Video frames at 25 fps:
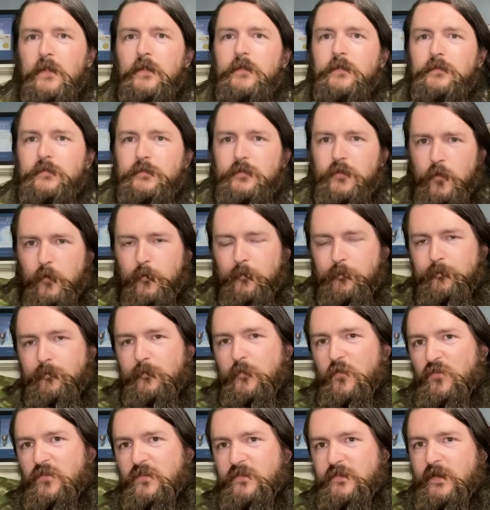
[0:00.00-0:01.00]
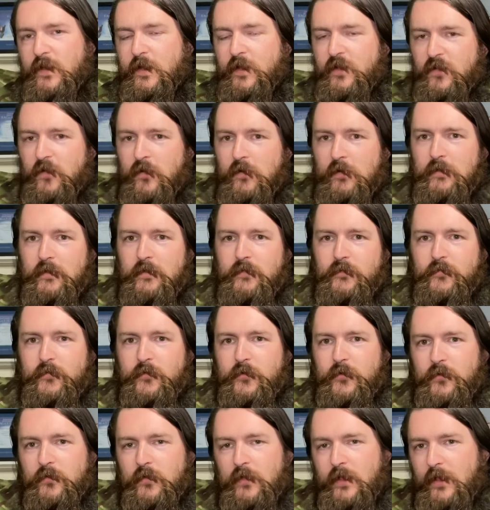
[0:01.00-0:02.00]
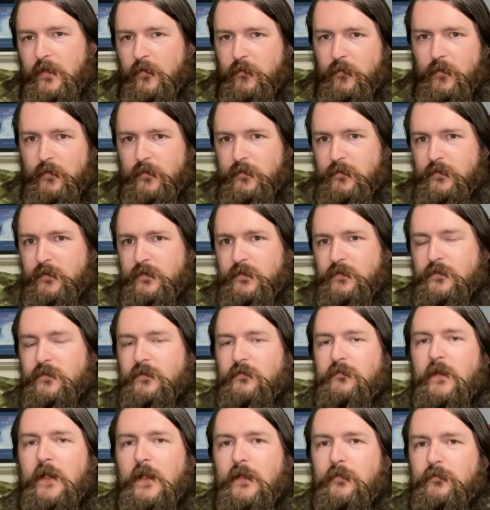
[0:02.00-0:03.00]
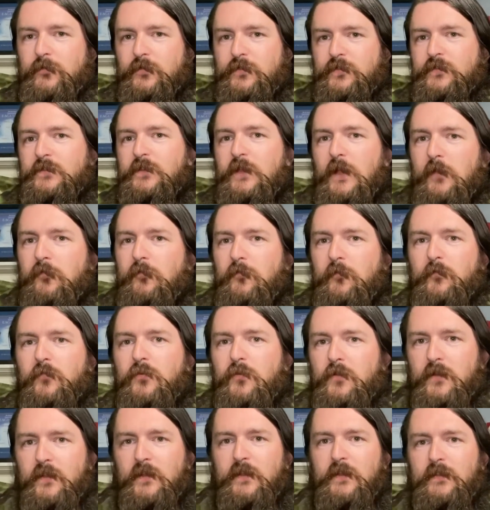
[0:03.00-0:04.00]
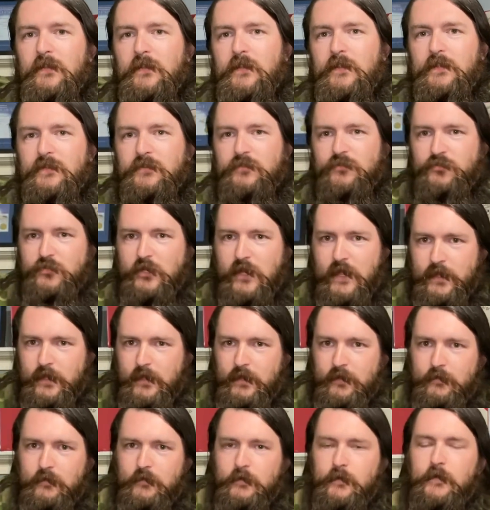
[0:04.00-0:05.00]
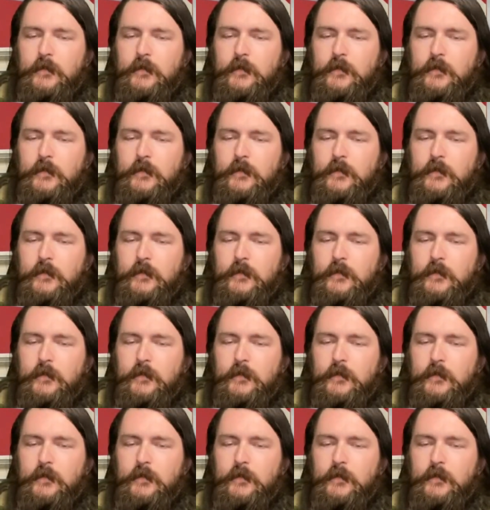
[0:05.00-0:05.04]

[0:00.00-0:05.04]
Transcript: So you can take all of your like wilderness survival stuff and put it in this jacket.